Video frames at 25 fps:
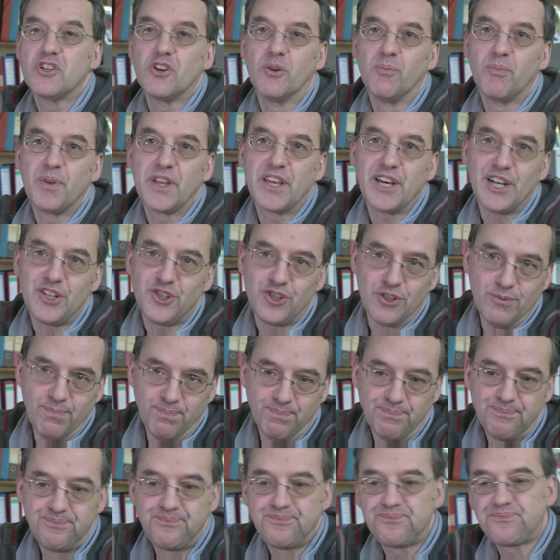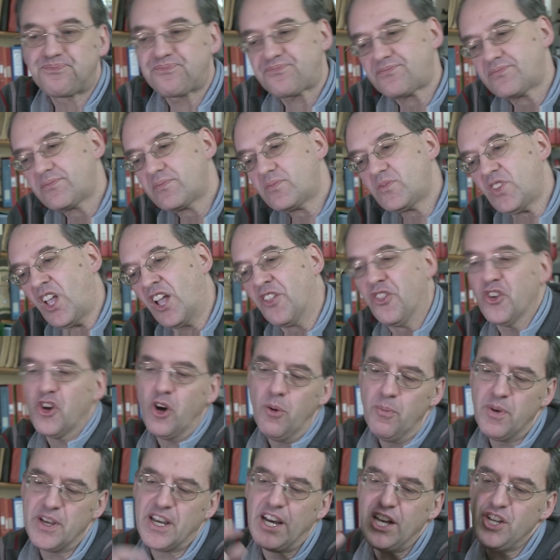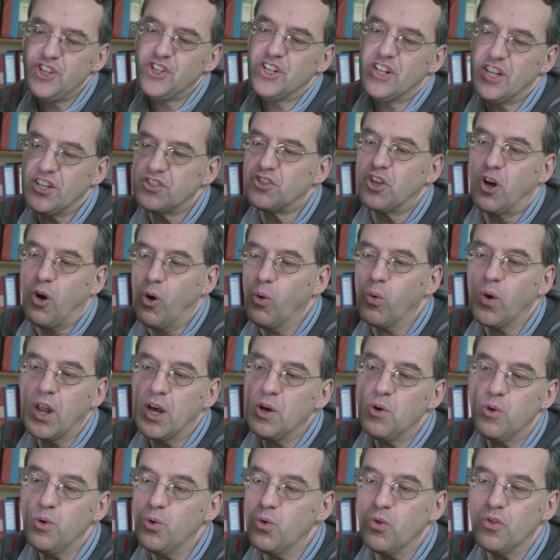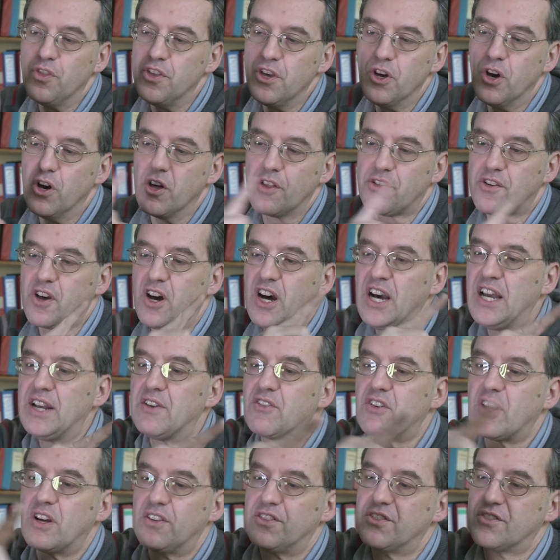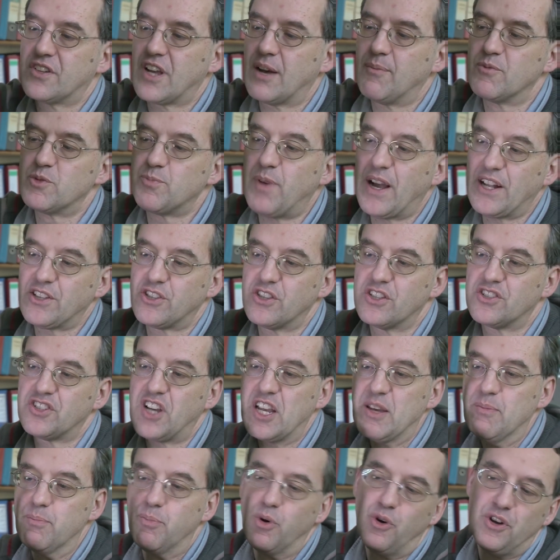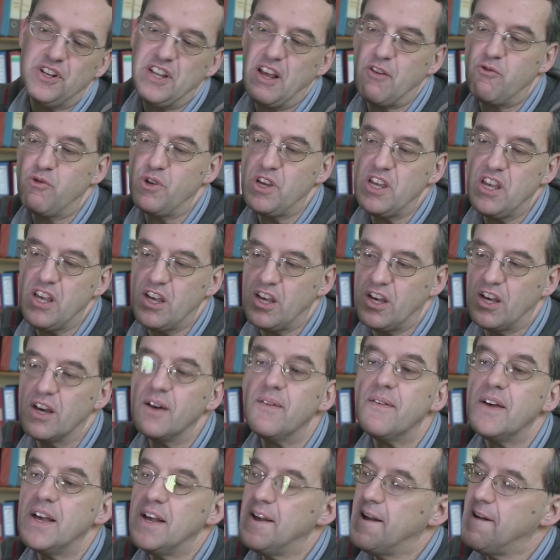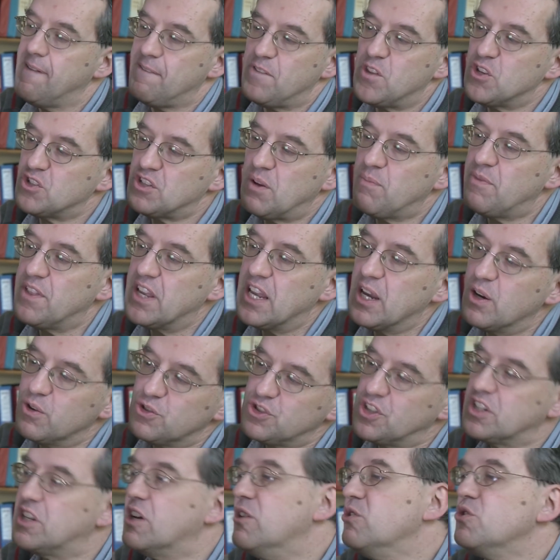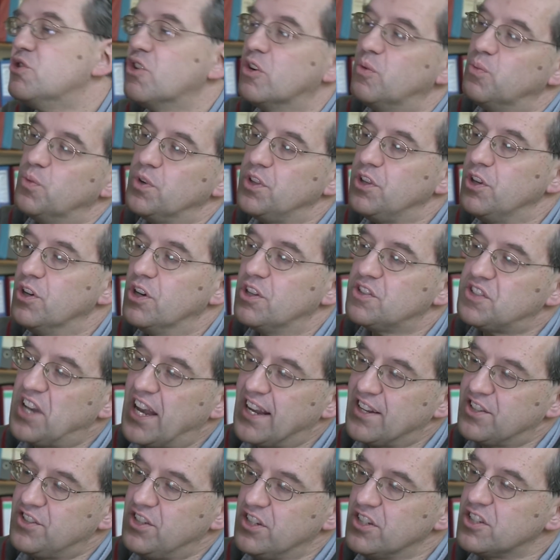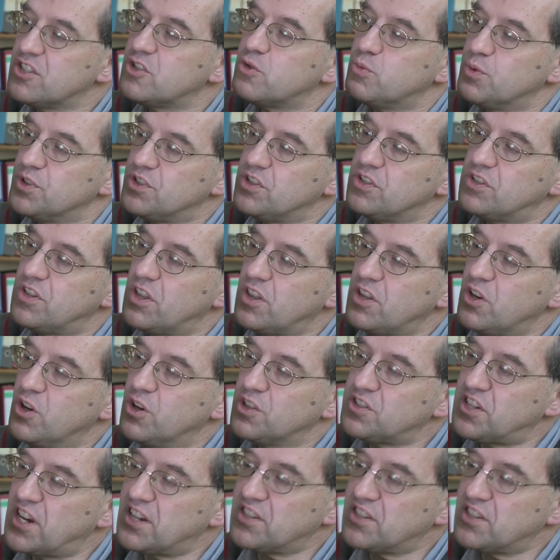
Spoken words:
a complication. And the complication is that although the Earth kind of comes back to the same point every year, there's something else that goes on with the Earth's axis, which is that the Earth's